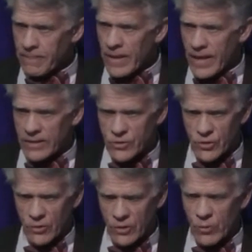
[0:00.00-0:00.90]
And so
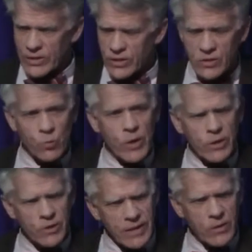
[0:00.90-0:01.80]
the question is, where do
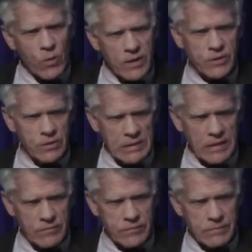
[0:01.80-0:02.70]
they want to live?
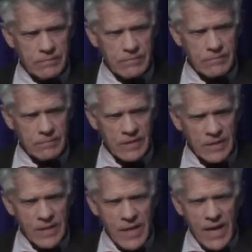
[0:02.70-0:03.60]

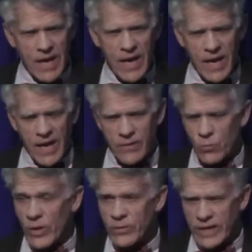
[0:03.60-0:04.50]
And
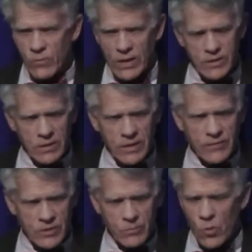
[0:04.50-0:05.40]
where they want to live is
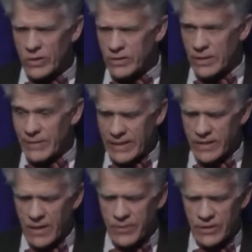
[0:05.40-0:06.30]
important, and many
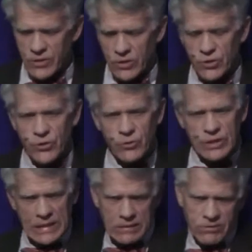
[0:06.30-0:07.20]
companies are
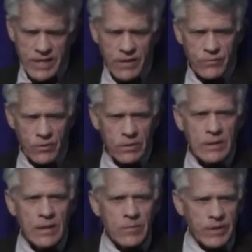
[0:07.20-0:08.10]
choosing Denver
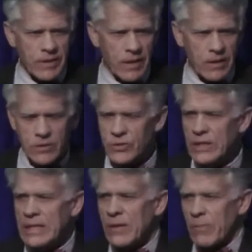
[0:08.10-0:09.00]
because
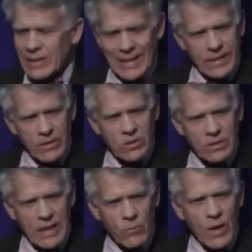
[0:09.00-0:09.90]
millennials
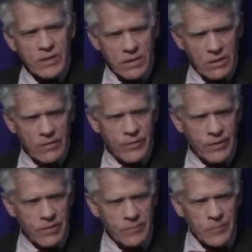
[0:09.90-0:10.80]
want to live here.
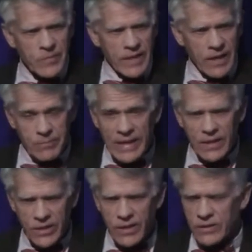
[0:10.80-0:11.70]
And many
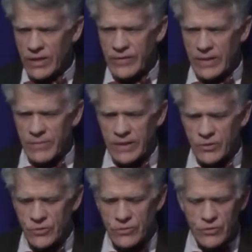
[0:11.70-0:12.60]
kids, I've had many
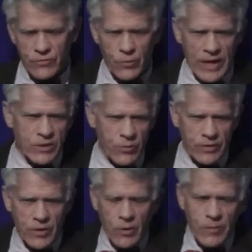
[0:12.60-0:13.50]
students who've graduated
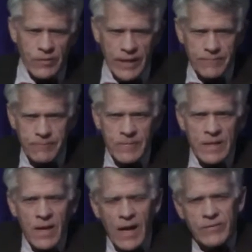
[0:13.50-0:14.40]
go, okay,
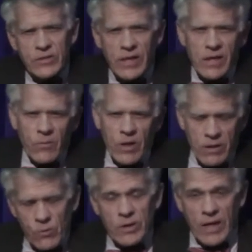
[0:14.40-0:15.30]
I've decided I want to
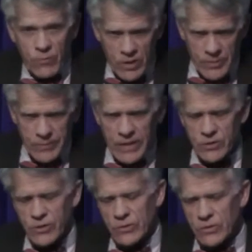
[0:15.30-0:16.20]
work. I have one of my best
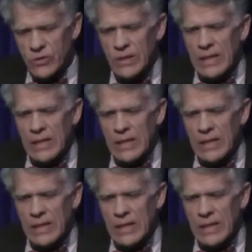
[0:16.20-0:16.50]
students.